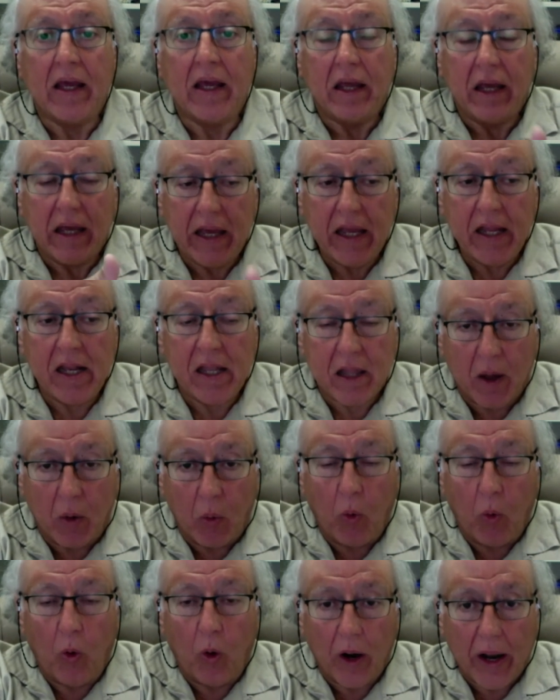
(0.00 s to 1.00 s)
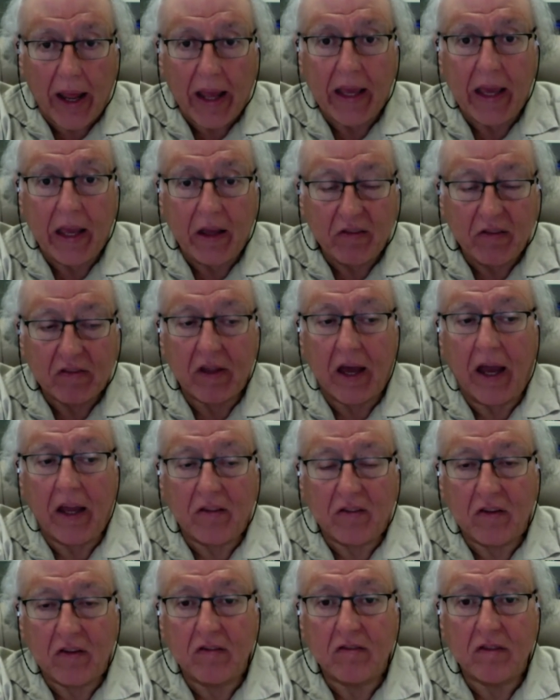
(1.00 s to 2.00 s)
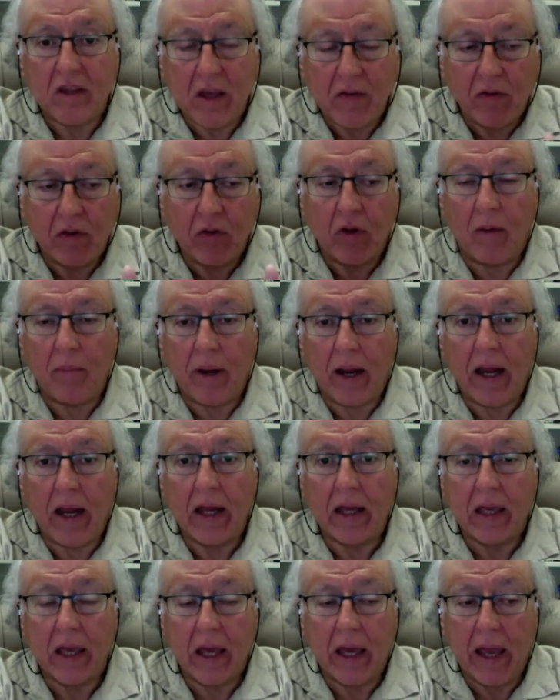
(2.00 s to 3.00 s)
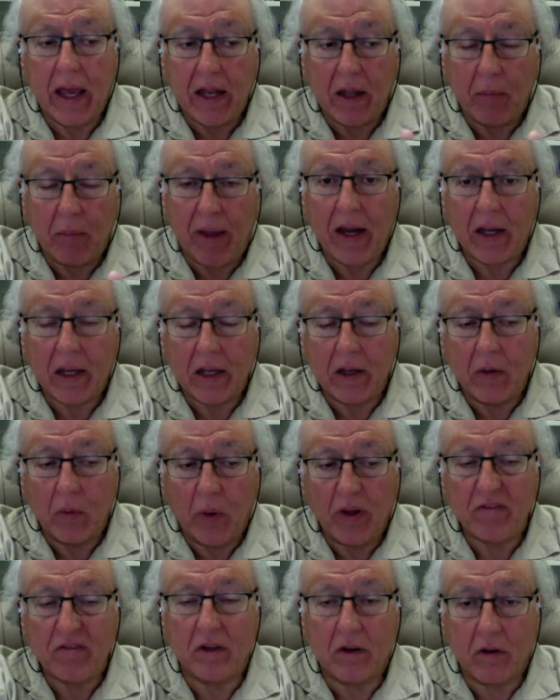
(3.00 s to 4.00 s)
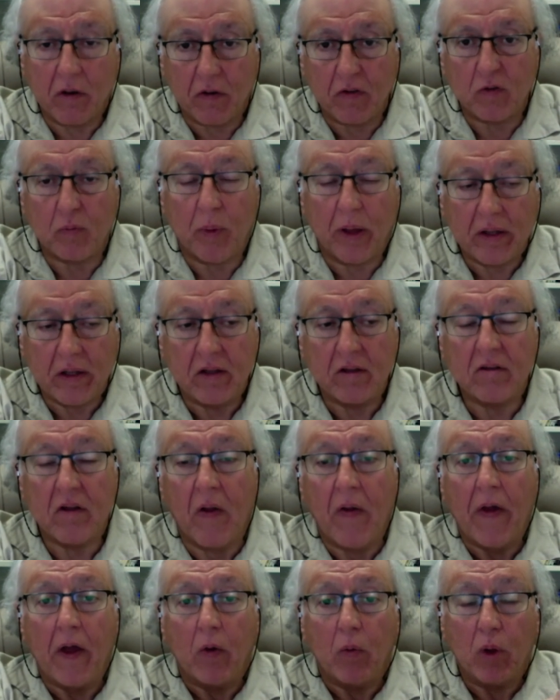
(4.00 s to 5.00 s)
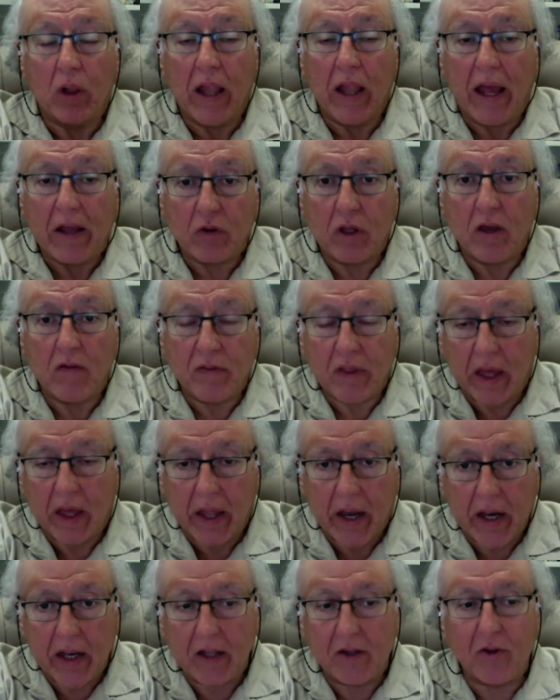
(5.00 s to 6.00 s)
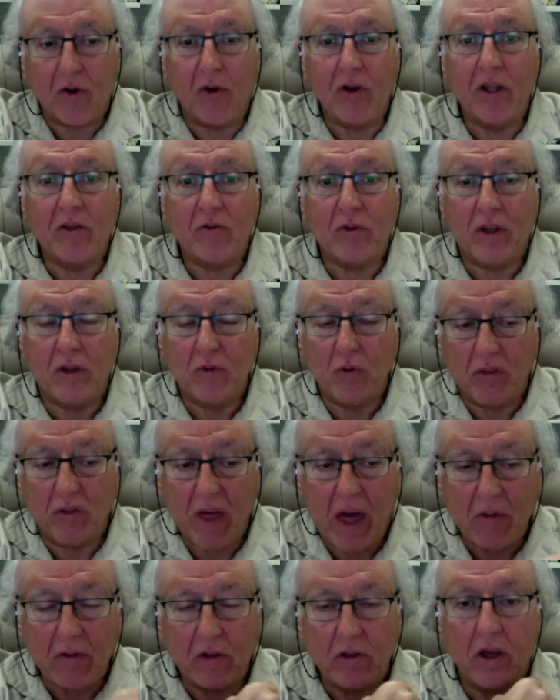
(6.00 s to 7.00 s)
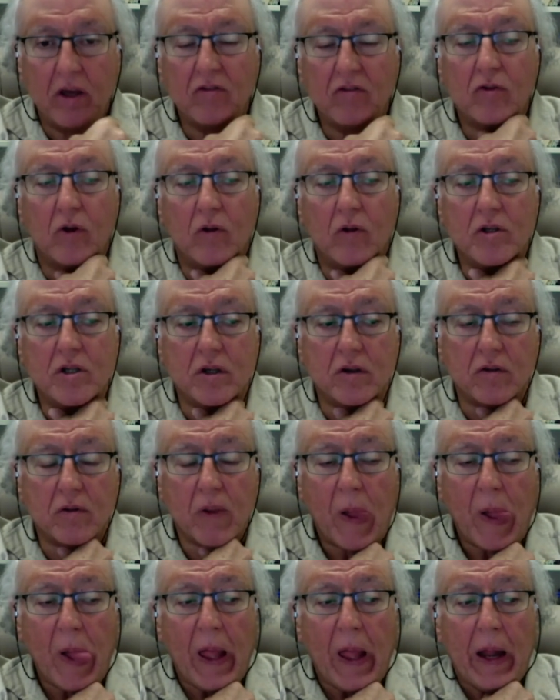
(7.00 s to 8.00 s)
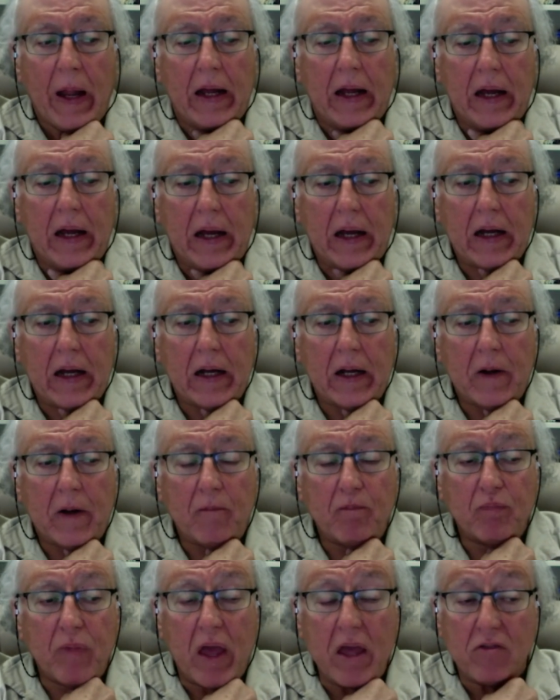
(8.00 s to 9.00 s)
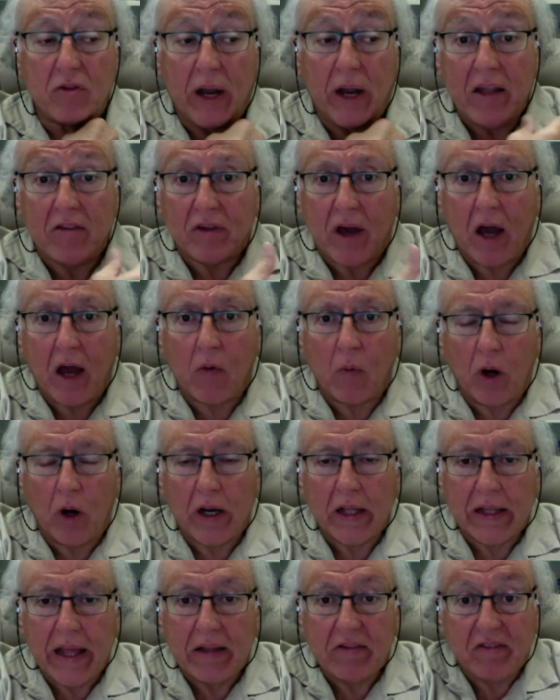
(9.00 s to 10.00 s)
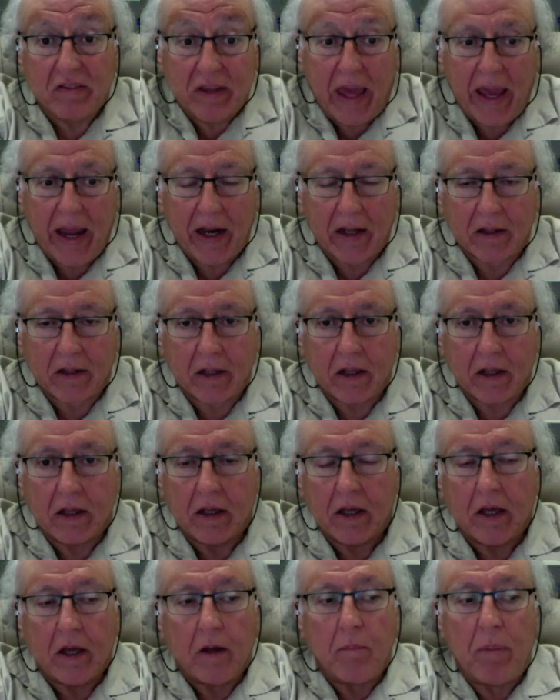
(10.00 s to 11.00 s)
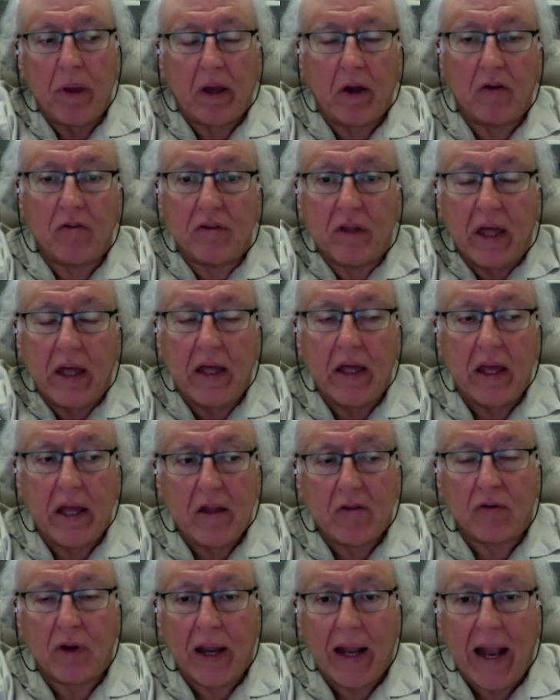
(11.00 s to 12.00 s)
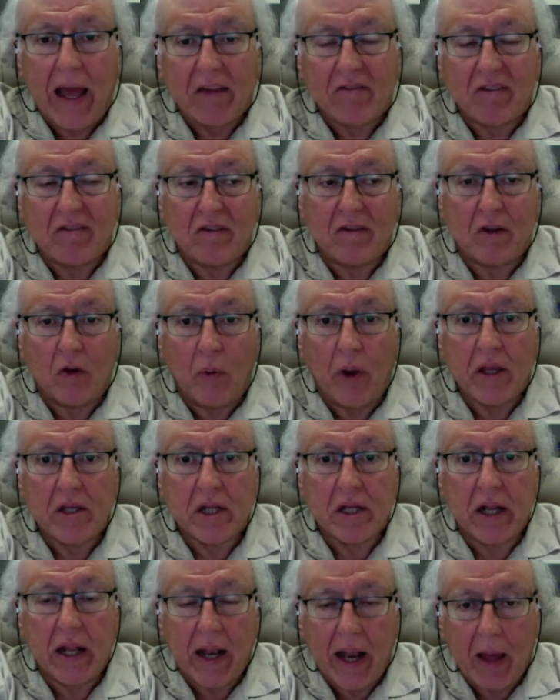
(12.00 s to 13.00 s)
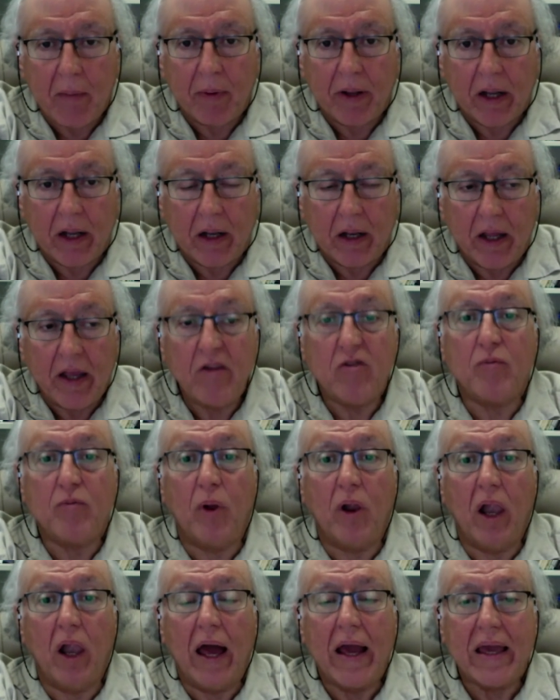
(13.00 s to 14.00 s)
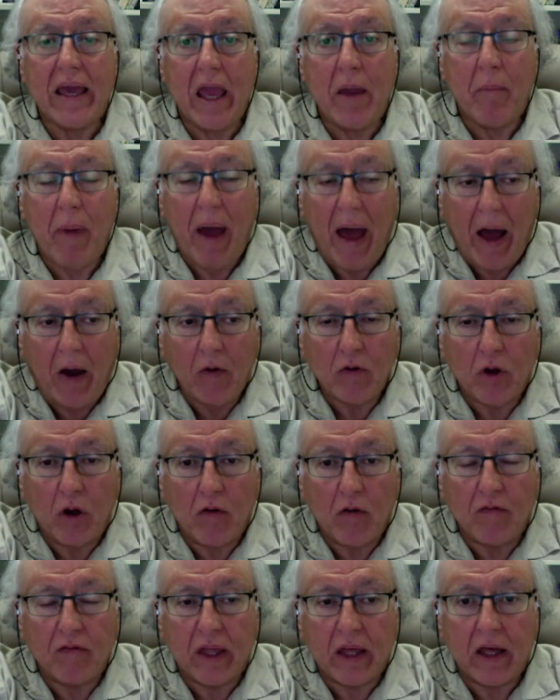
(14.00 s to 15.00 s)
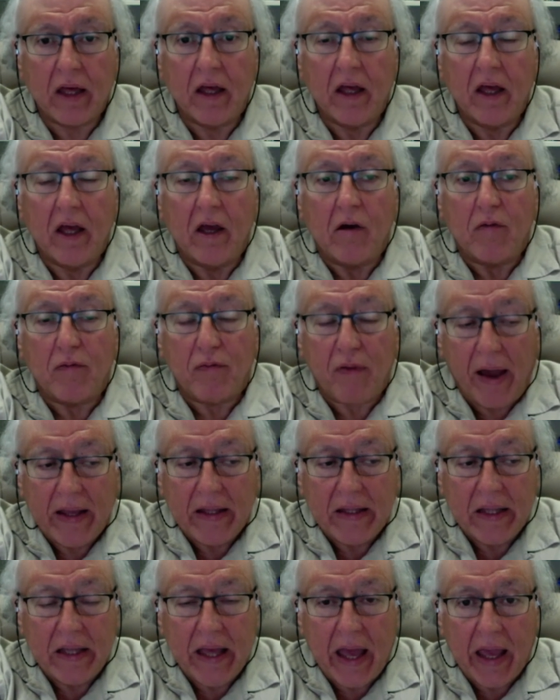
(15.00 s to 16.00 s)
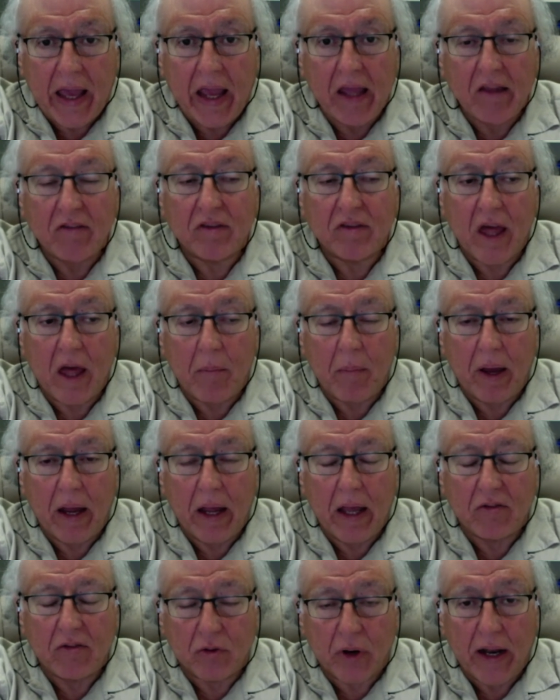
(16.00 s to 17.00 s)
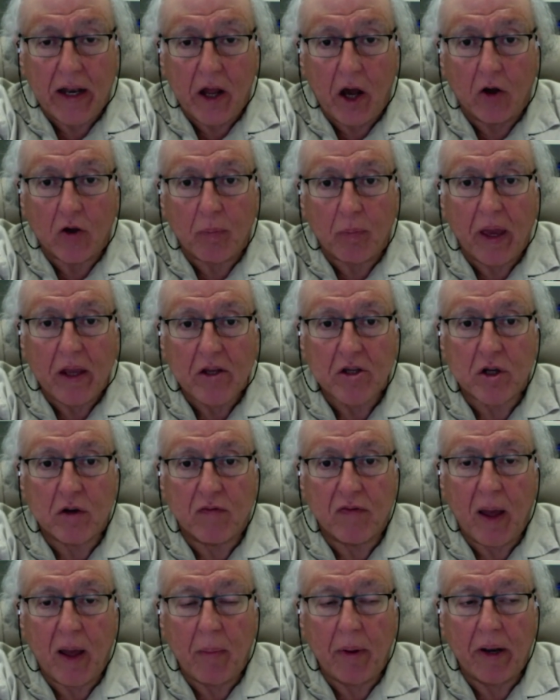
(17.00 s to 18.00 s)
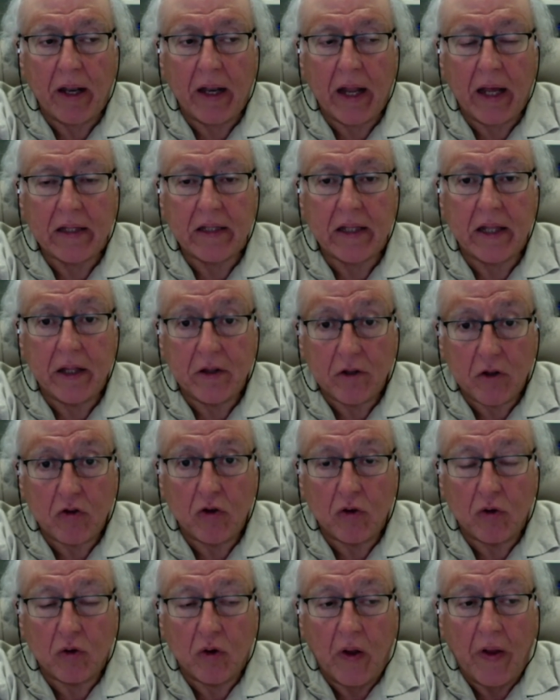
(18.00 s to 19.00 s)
in the war against ISIS, even though America and American Western correspondents would like to give the credit only to the 2,000 US soldiers. Israelis are worried and scared because Israel has a situation in Lebanon. Hezbollah came out of the fighting against Israeli occupation of Lebanon in 1982.